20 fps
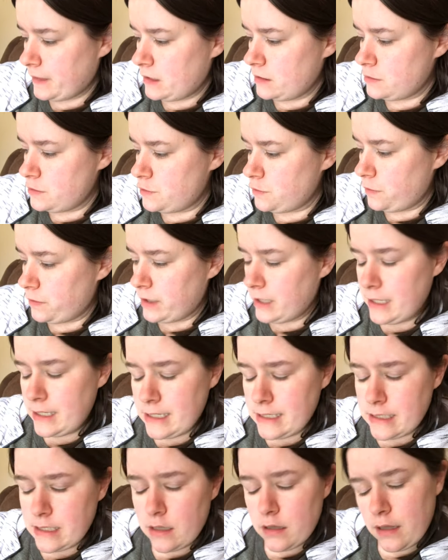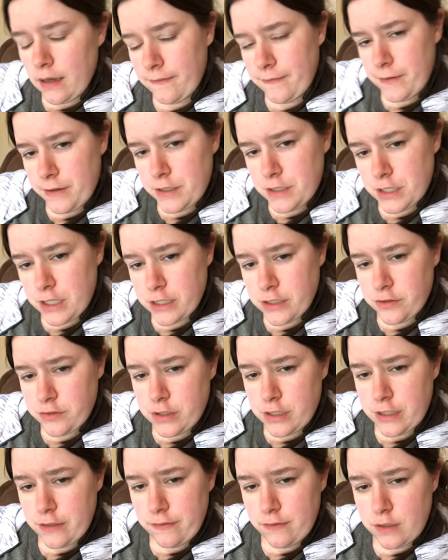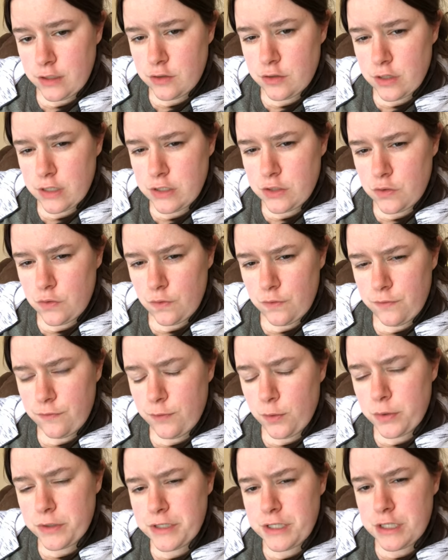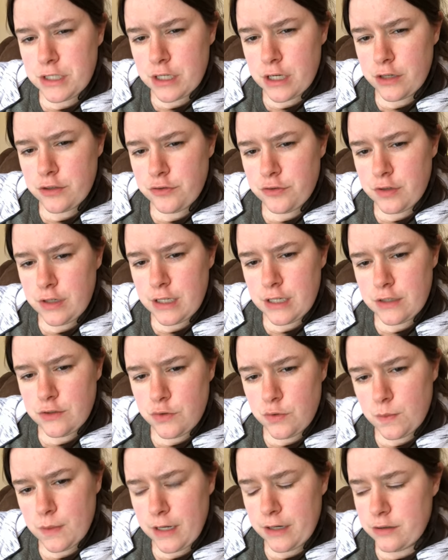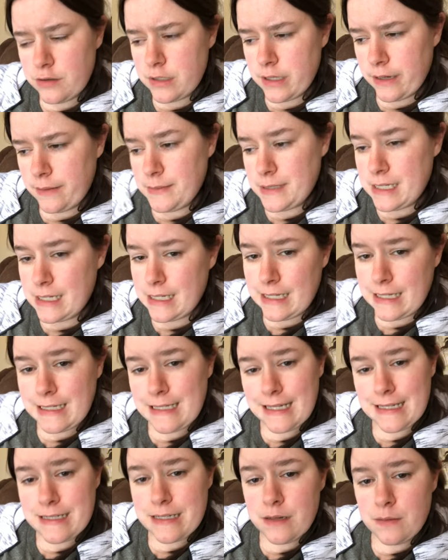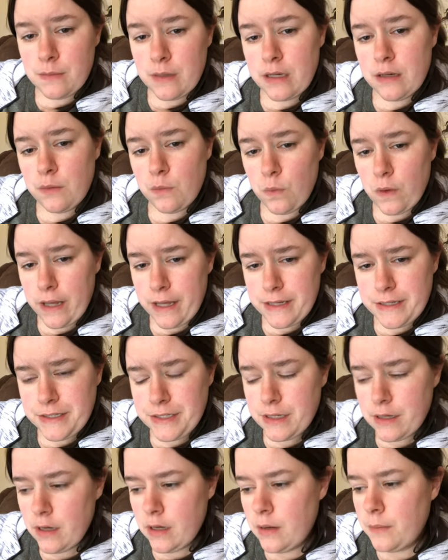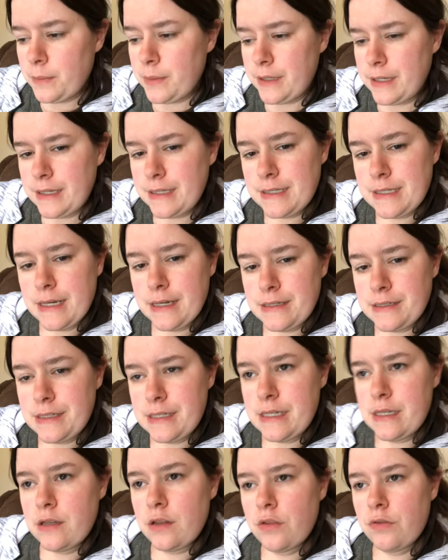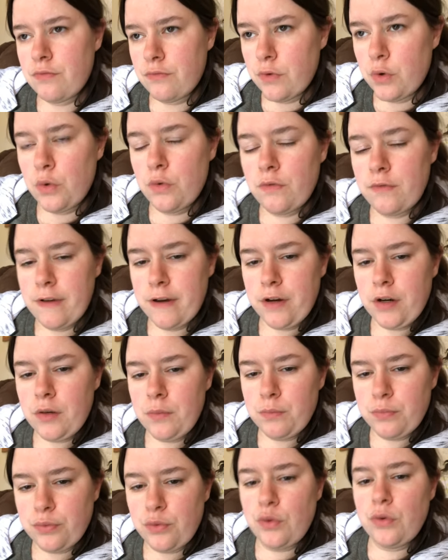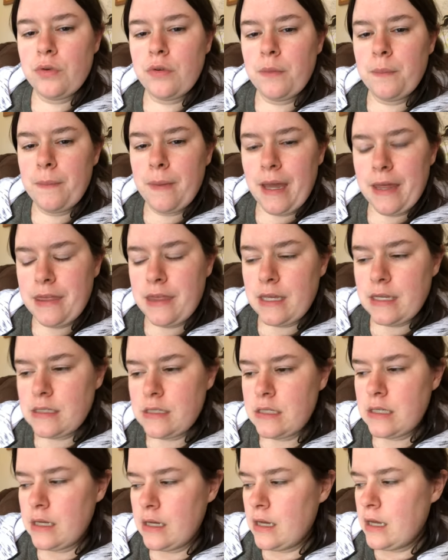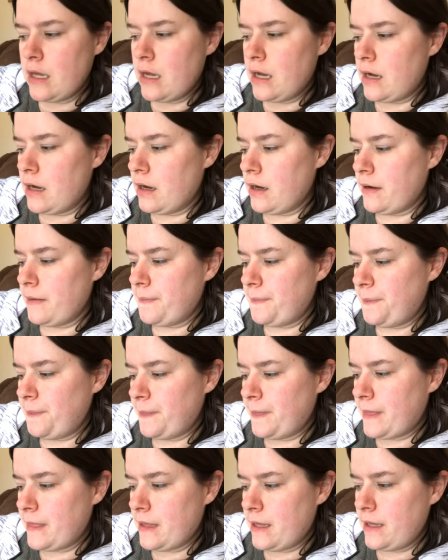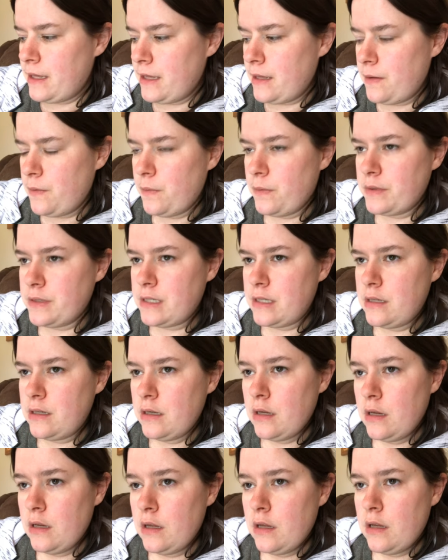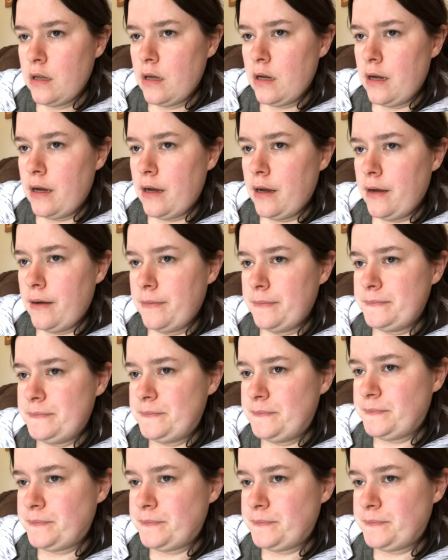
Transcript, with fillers: so he does a lot for his country. He really tries to force his country into modern times, and he does in many ways, but he does it through very brutal methods. Um, he was um,